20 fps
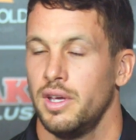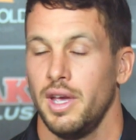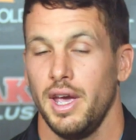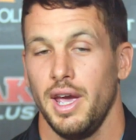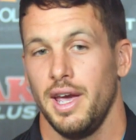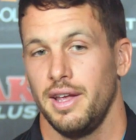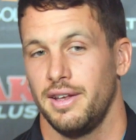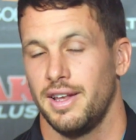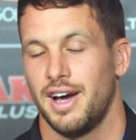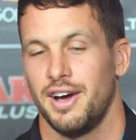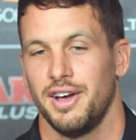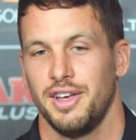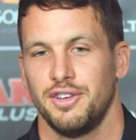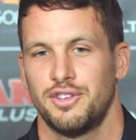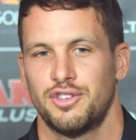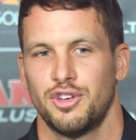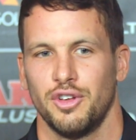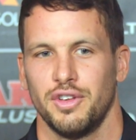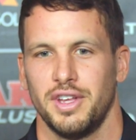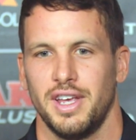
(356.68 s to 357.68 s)
Yeah, no, he
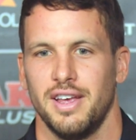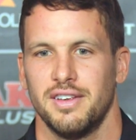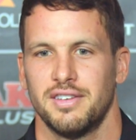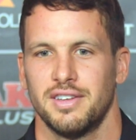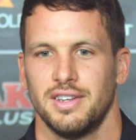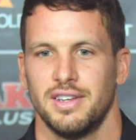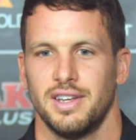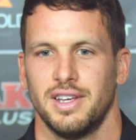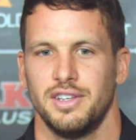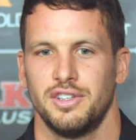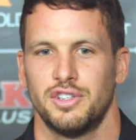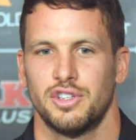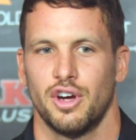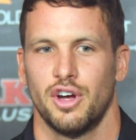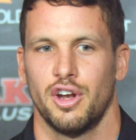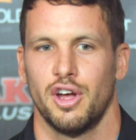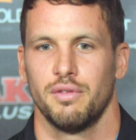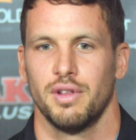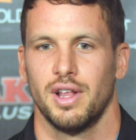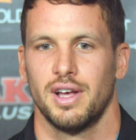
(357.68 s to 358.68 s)
certainly is, and he's
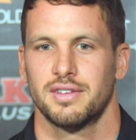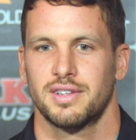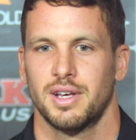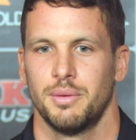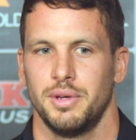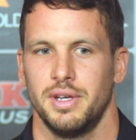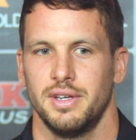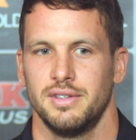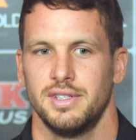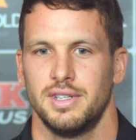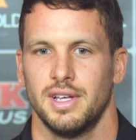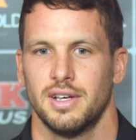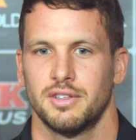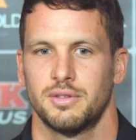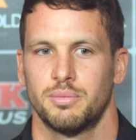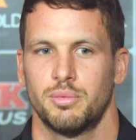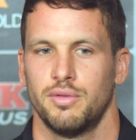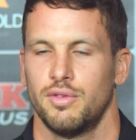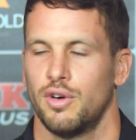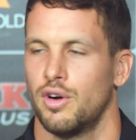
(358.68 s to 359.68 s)
shown over the last couple of years he
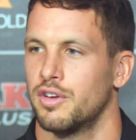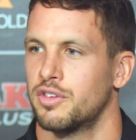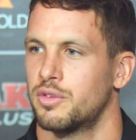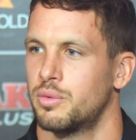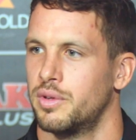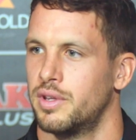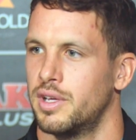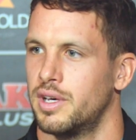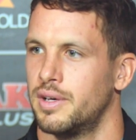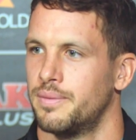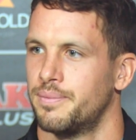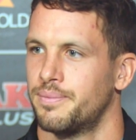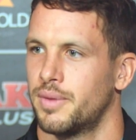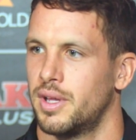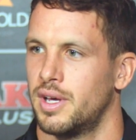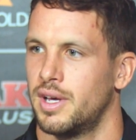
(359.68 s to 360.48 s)
does provide us with a